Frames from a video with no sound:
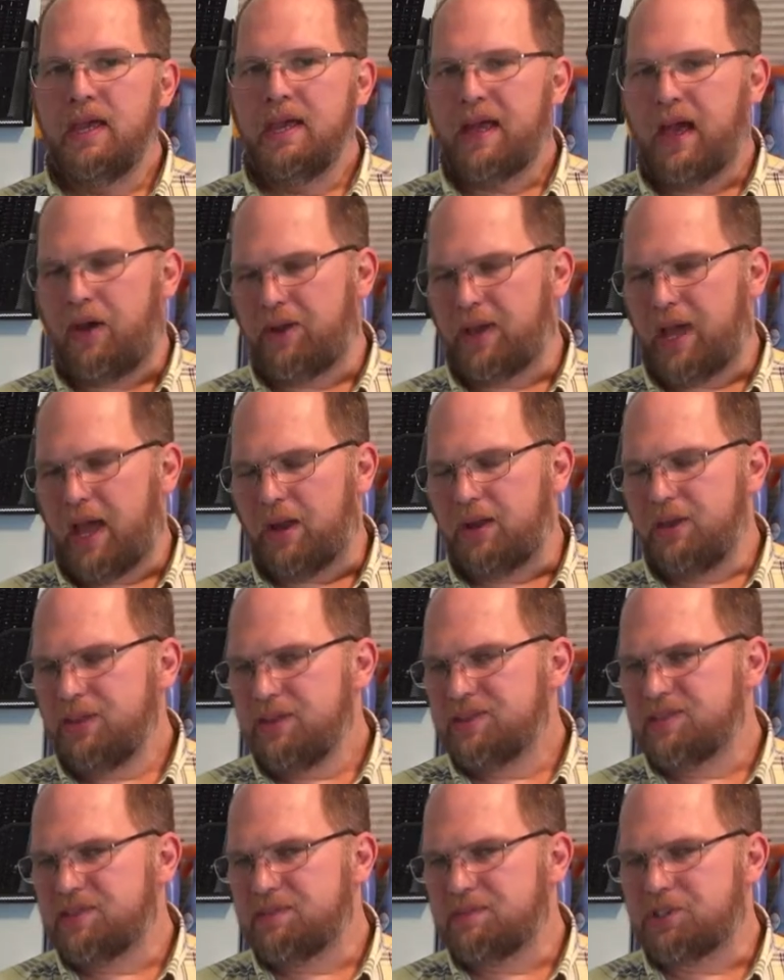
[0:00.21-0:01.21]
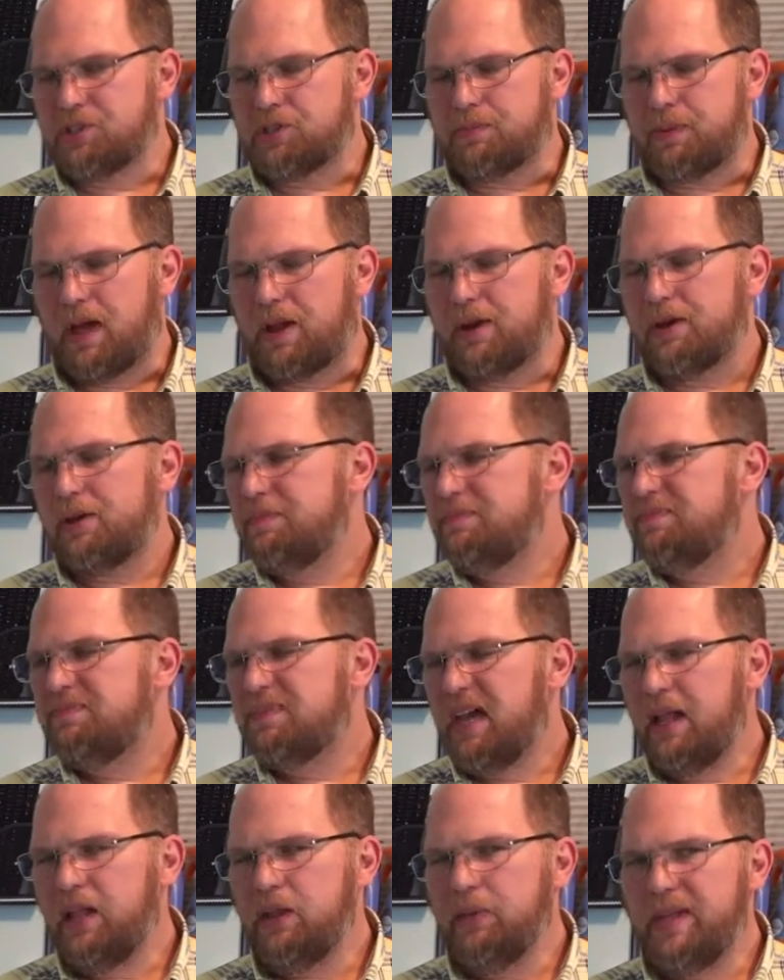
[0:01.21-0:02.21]
Howdy, howdy, this is Mr. Potter.
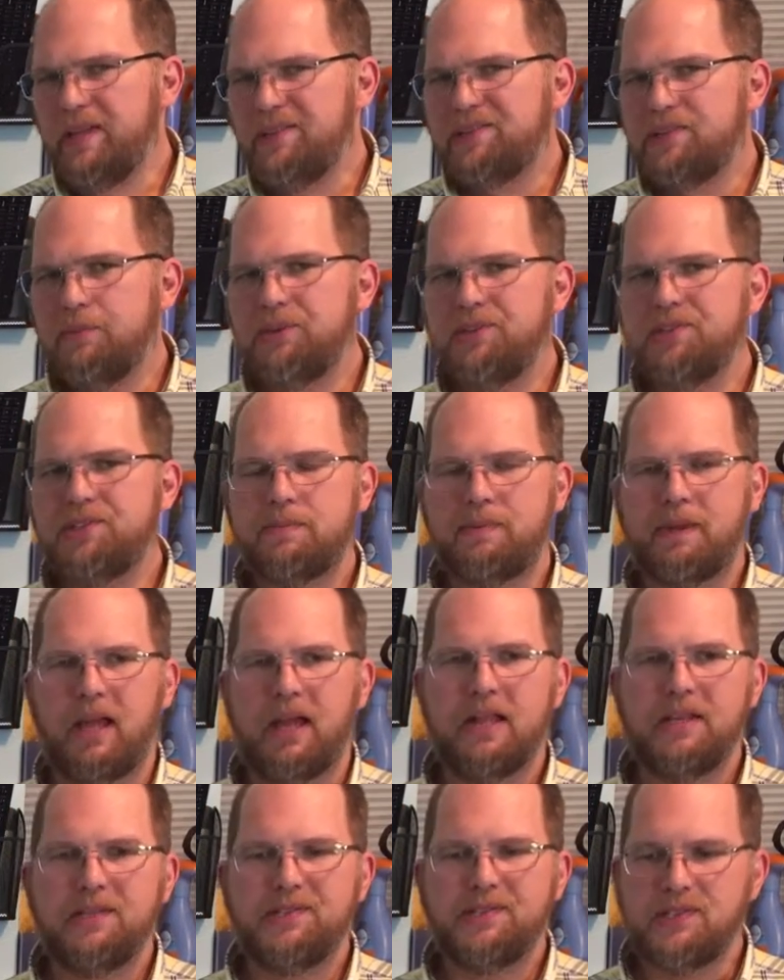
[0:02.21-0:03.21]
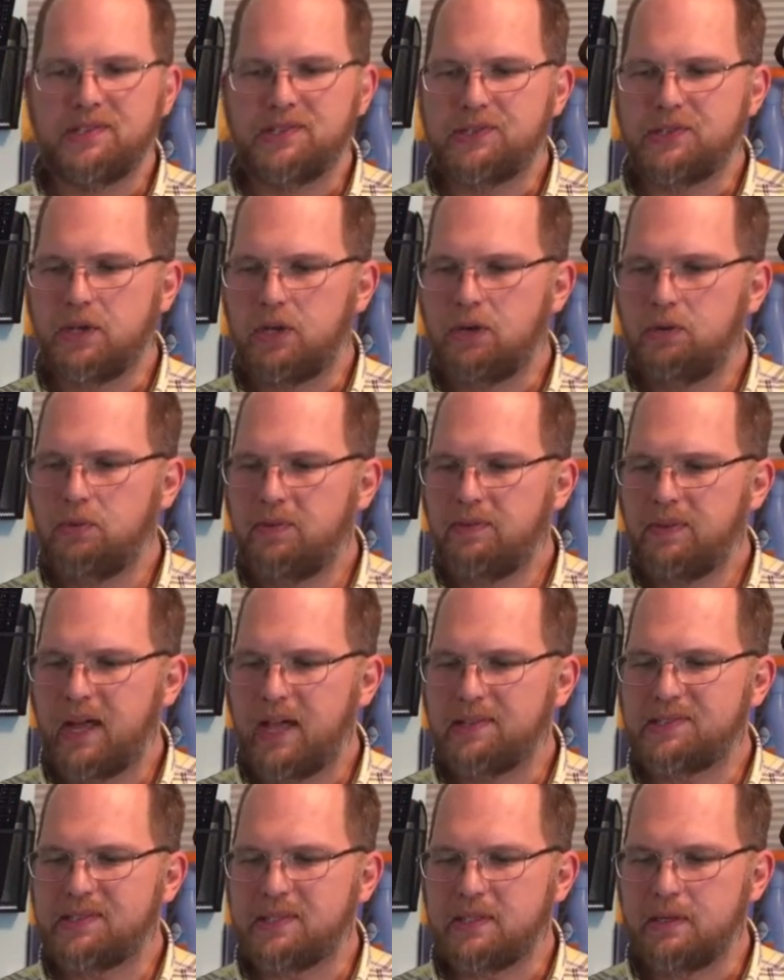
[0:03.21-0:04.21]
Halloween's almost upon us, and so we've
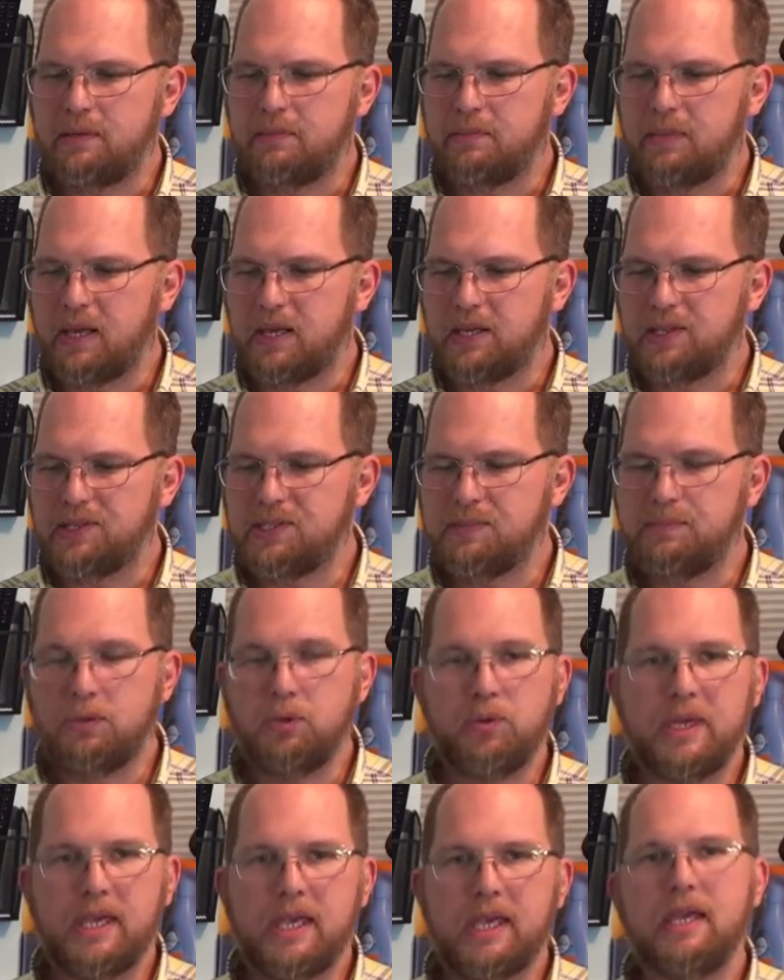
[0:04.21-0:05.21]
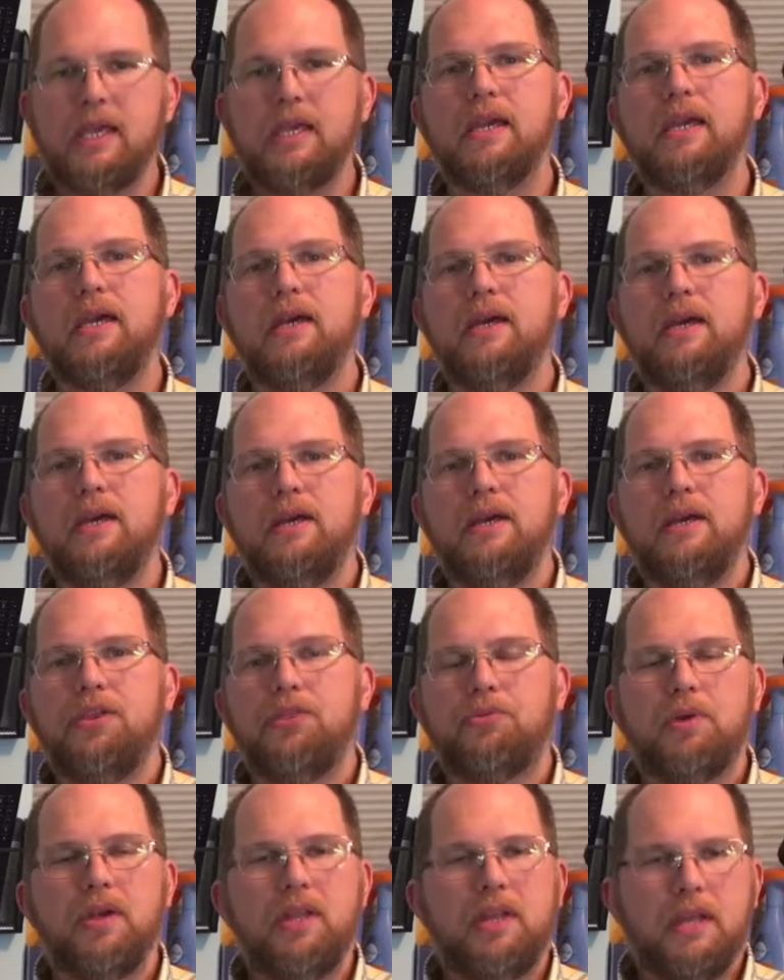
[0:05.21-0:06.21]
got some spooky
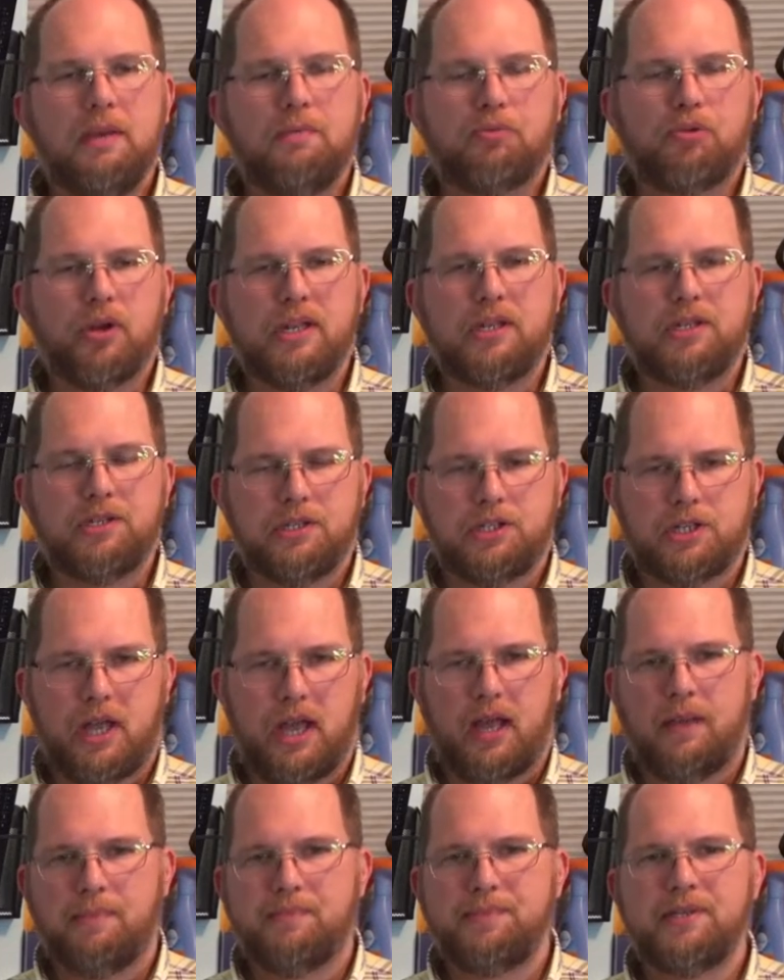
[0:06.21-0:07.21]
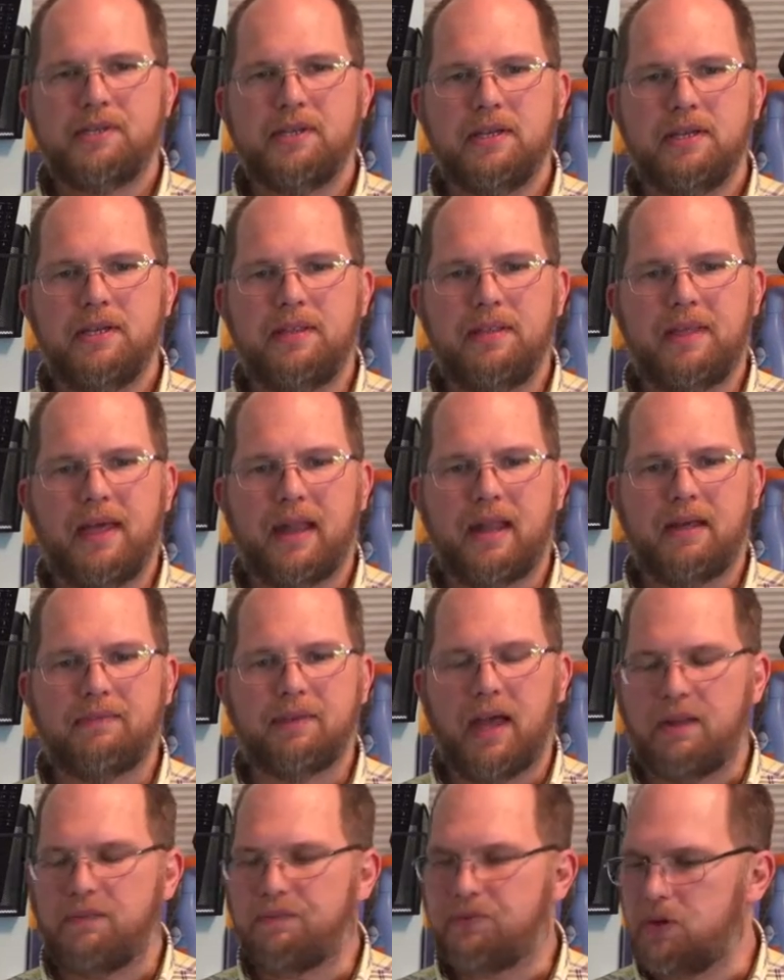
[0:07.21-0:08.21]
3D print jobs that I've
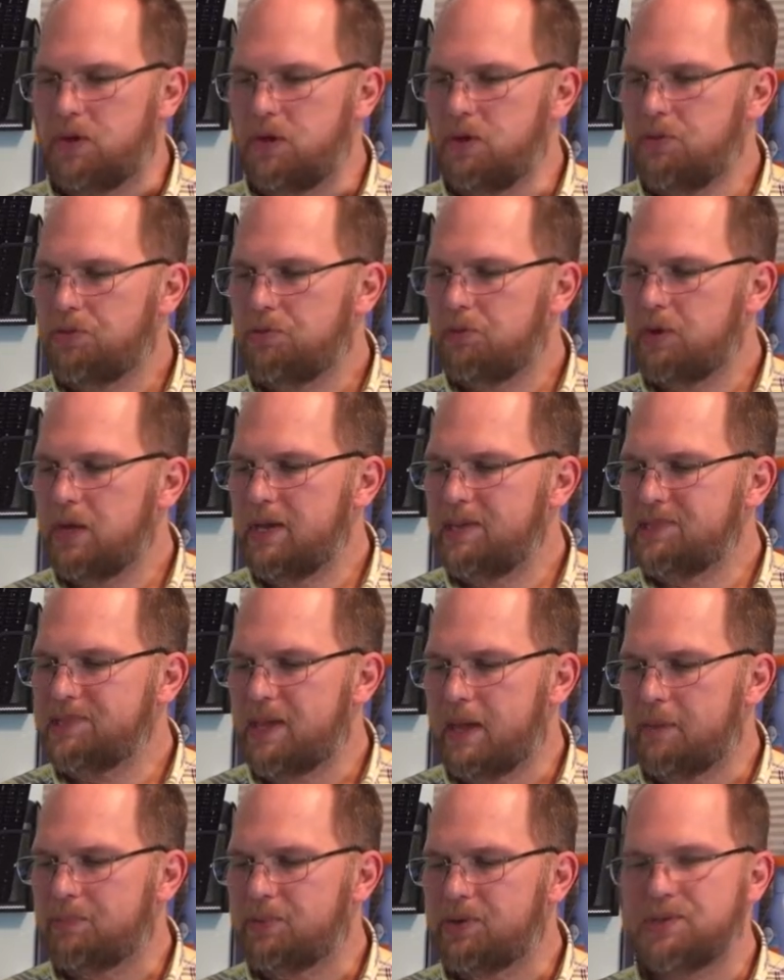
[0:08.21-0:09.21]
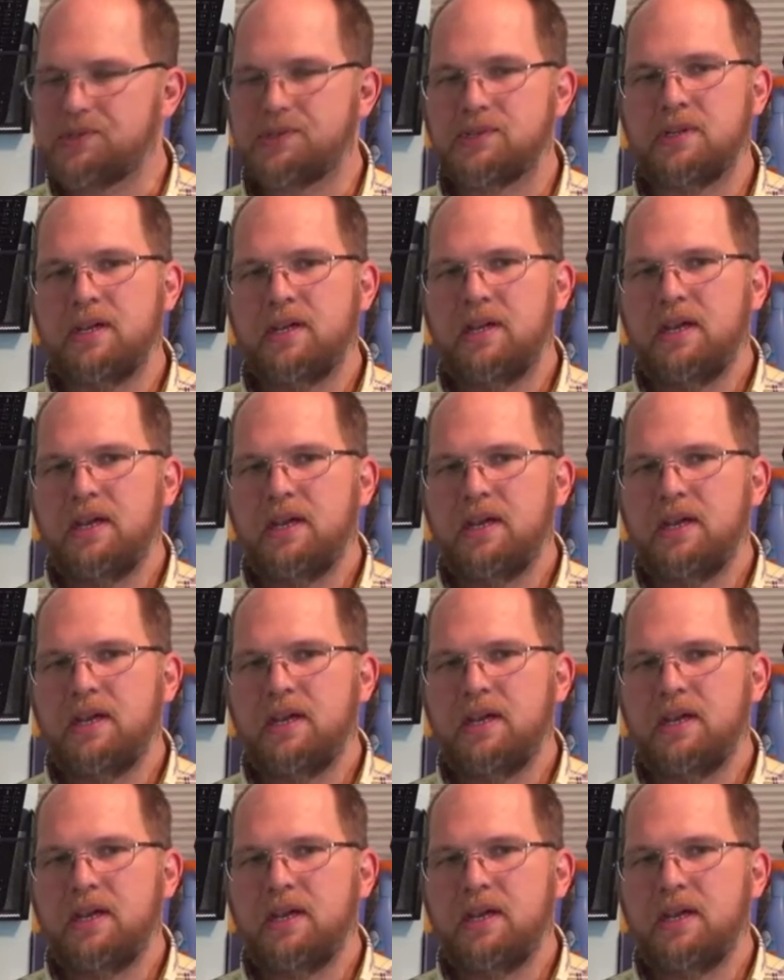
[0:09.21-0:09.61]
got for you. 3 examples.